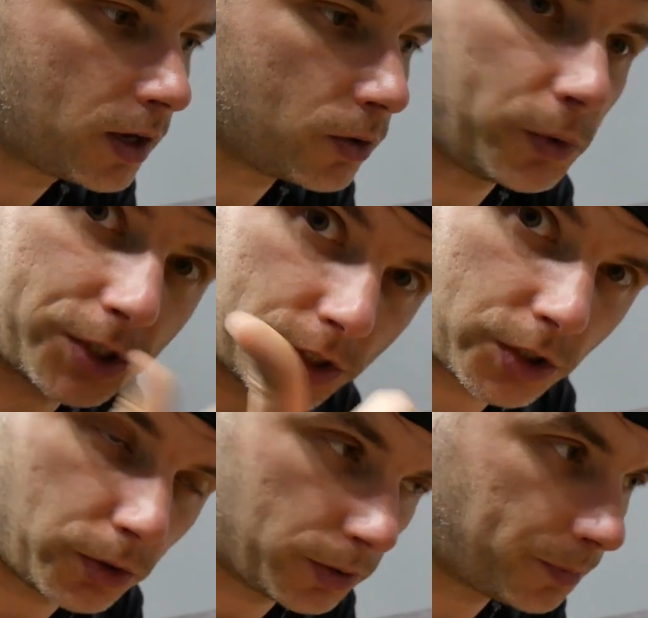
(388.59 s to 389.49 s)
which is
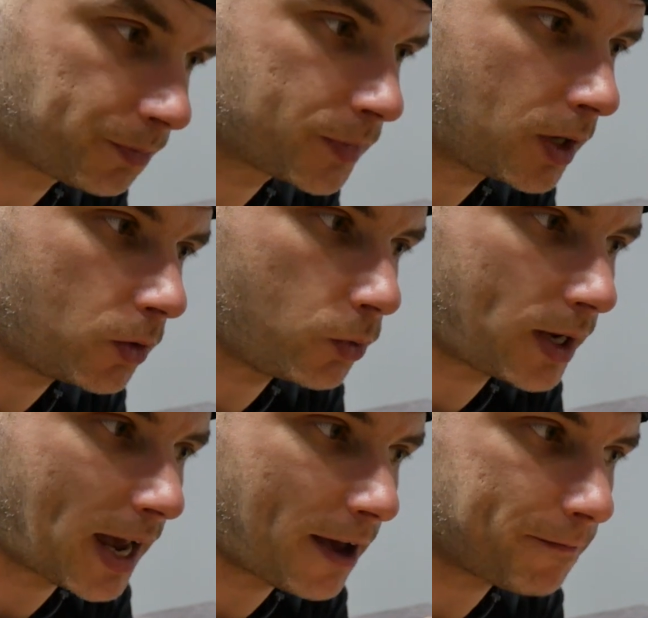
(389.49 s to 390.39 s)
good. We
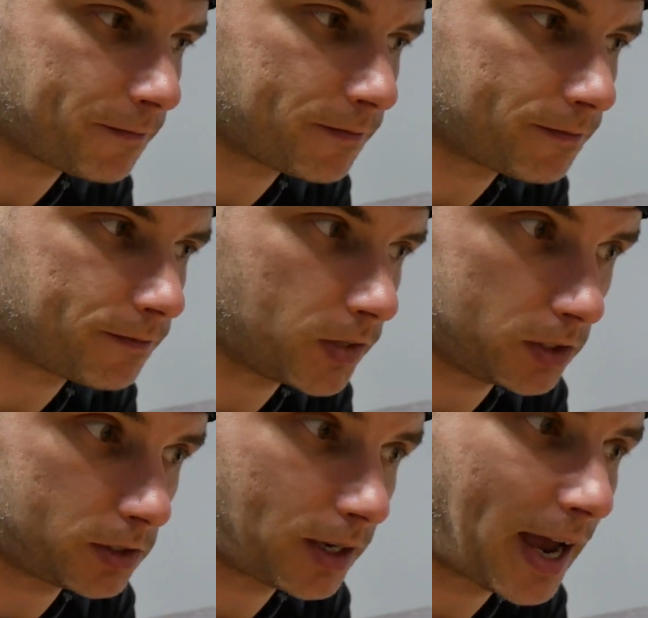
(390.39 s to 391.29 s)
have
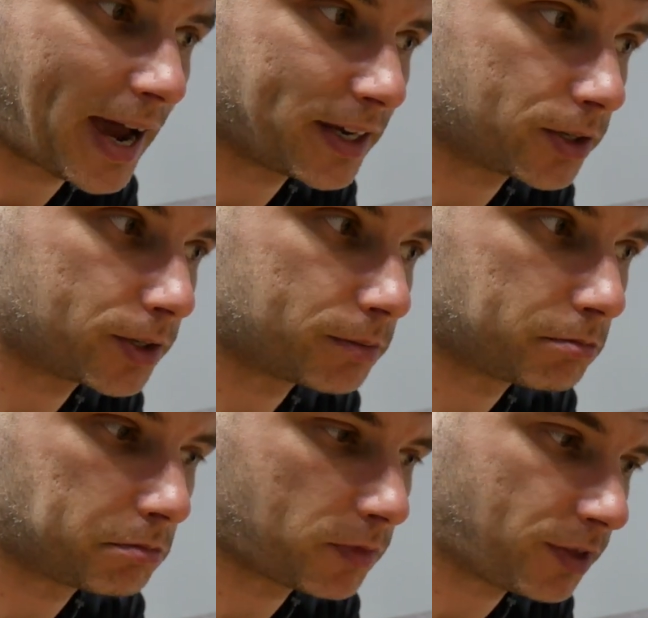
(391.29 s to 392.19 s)
this higher
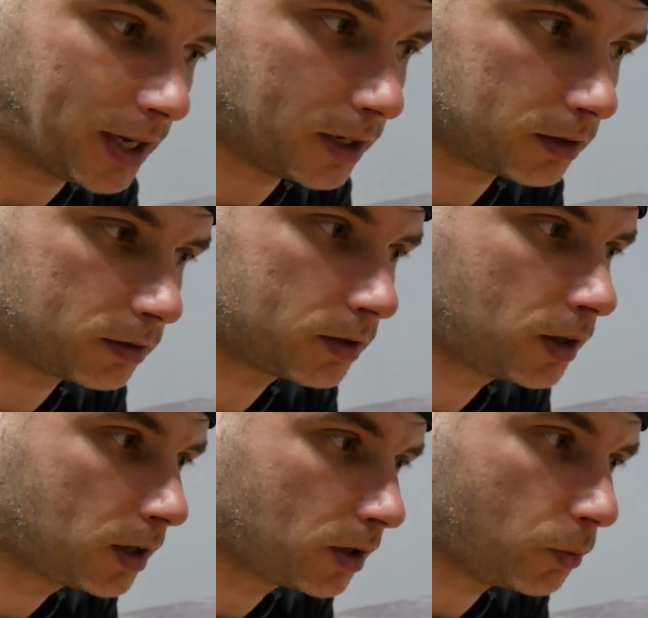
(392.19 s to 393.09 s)
thing,
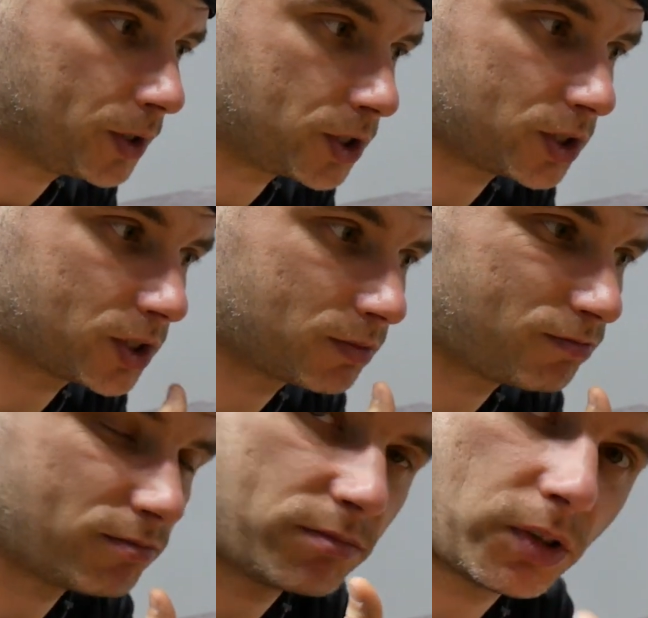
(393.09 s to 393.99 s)
which is
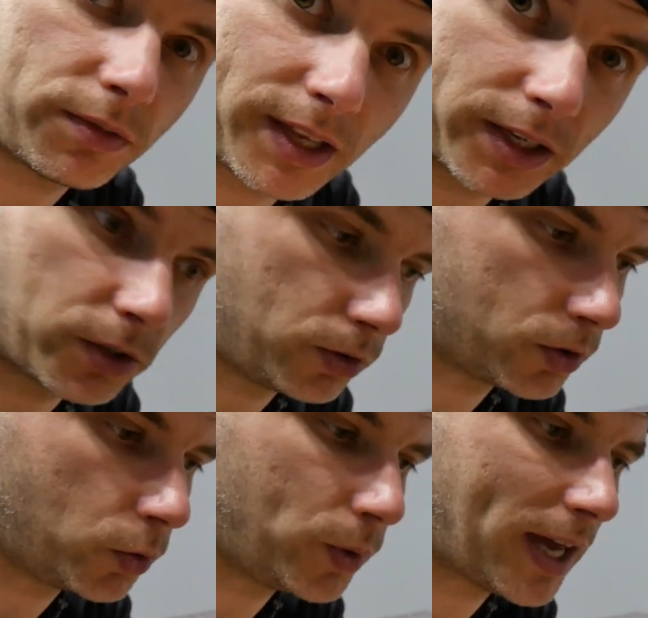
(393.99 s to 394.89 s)
not that good.
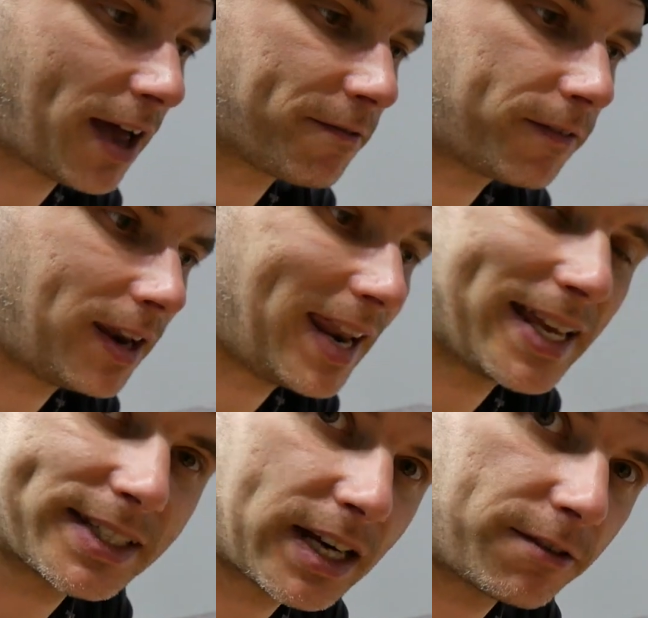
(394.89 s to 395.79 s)
We have
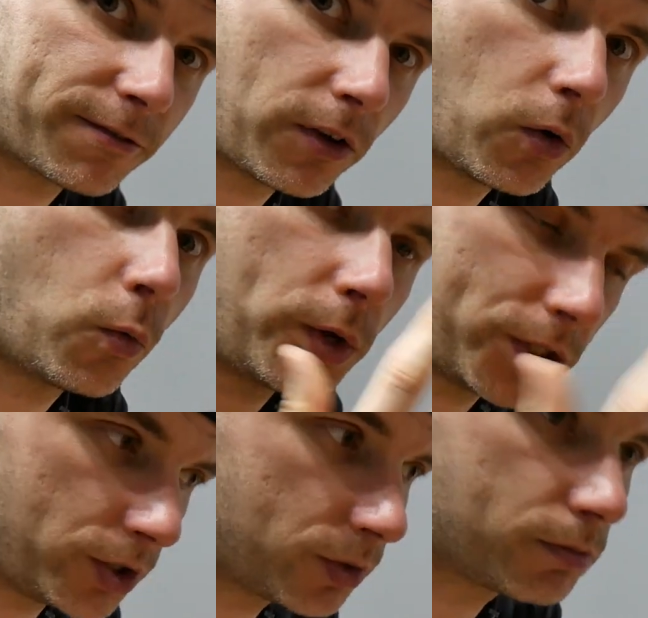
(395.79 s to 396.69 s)
less airflow, which
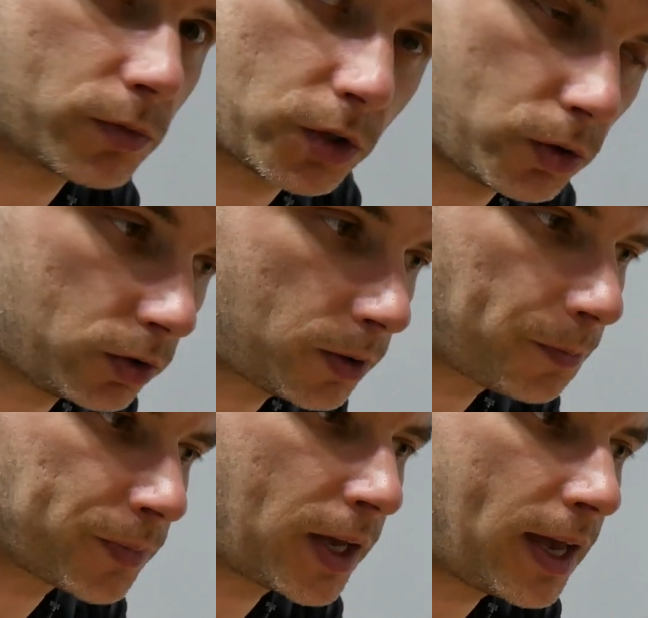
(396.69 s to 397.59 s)
is
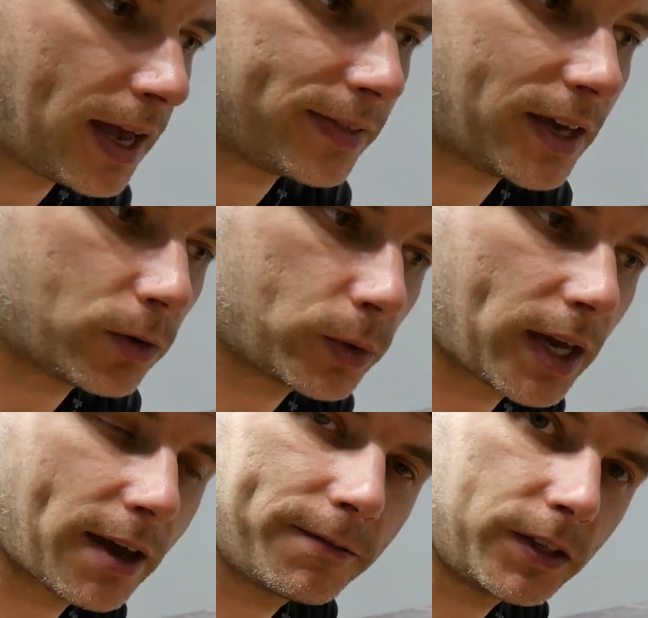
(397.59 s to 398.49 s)
good. And then we
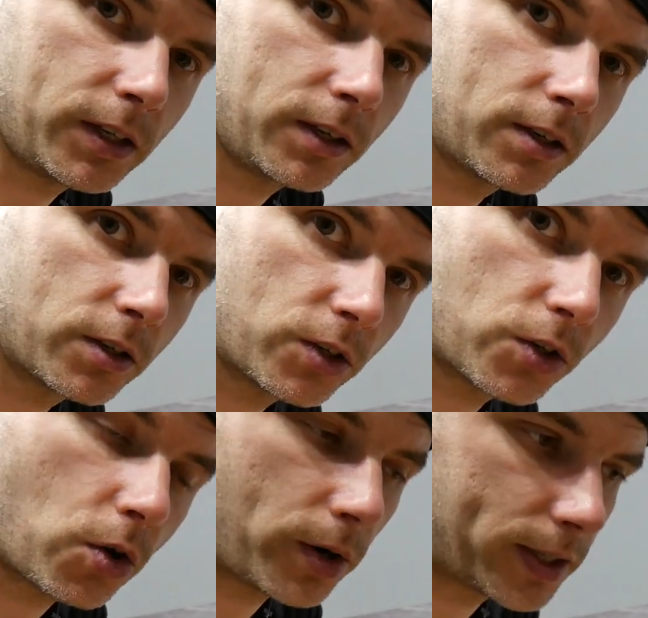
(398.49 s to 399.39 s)
have the
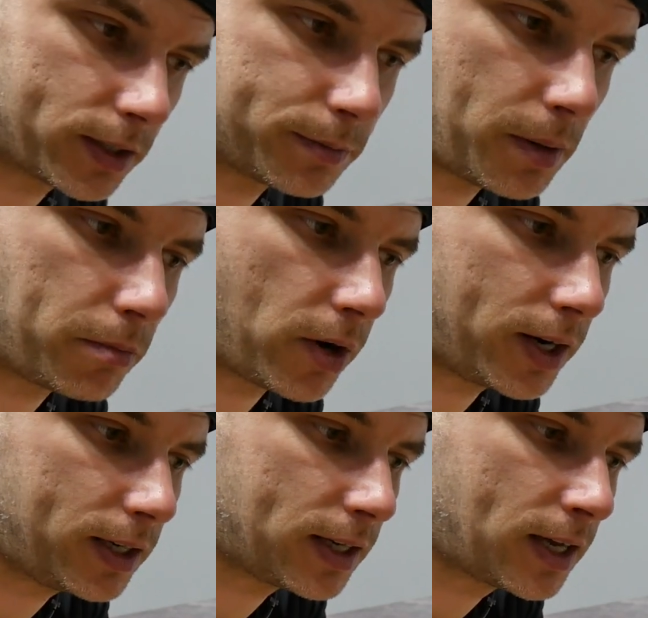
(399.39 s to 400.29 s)
Gore-Tex
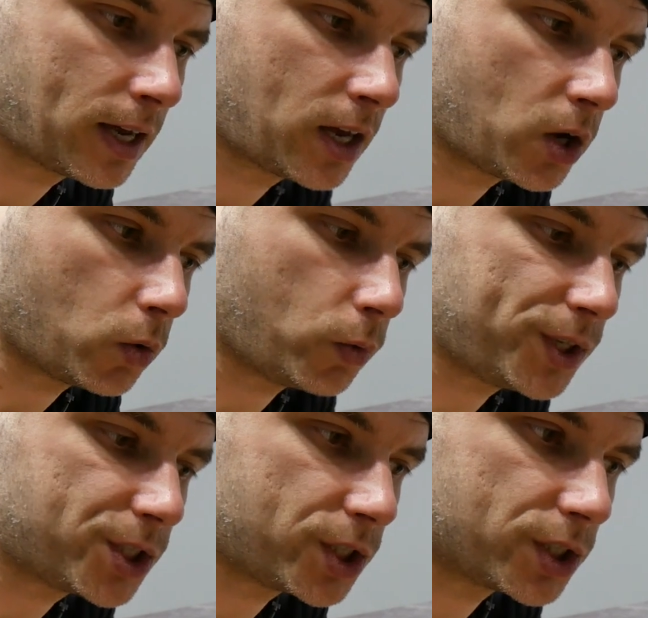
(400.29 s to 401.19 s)
membrane,
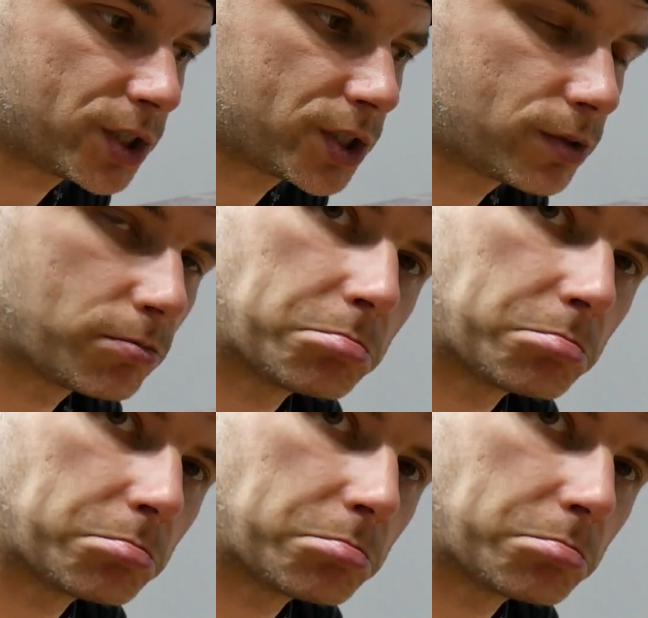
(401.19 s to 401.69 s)
which is